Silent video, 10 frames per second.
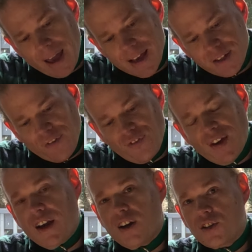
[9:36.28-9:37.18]
as a
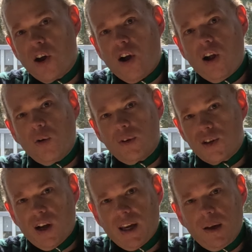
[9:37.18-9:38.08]
finger tall, we're
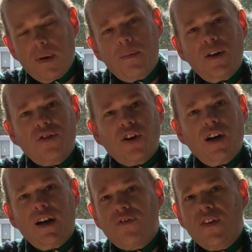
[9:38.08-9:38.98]
talking maybe
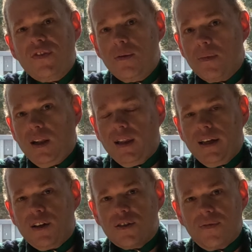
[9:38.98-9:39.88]
30 to 50
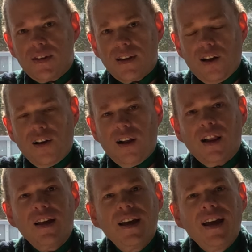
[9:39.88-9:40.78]
milliliters of this
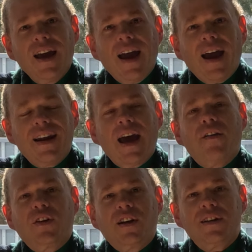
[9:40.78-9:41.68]
alcohol, and
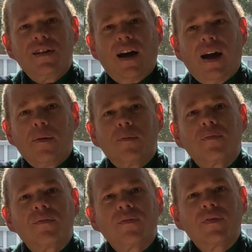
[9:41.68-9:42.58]
have a good time
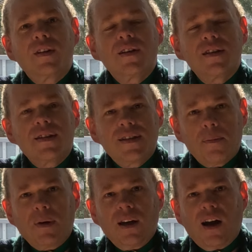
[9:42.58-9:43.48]

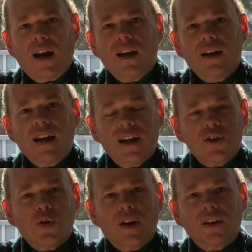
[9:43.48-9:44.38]
sipping on it and
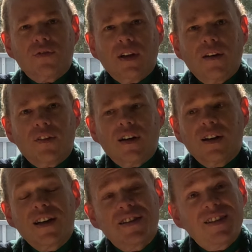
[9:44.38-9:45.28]
enjoying the flavor.
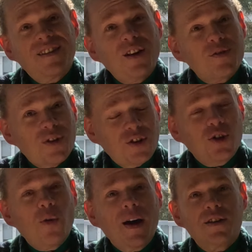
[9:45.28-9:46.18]
Because those are the
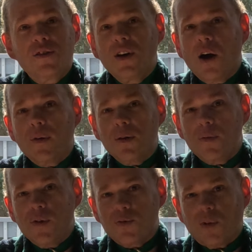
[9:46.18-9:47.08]
two ways you go in the
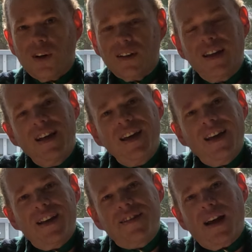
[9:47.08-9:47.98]
booze world.
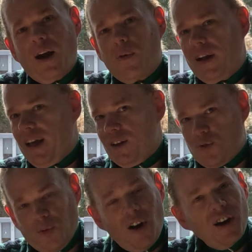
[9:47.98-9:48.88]
It's I want to get
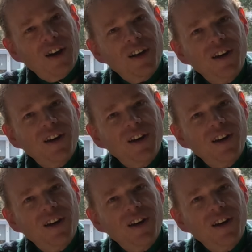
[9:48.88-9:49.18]
drunk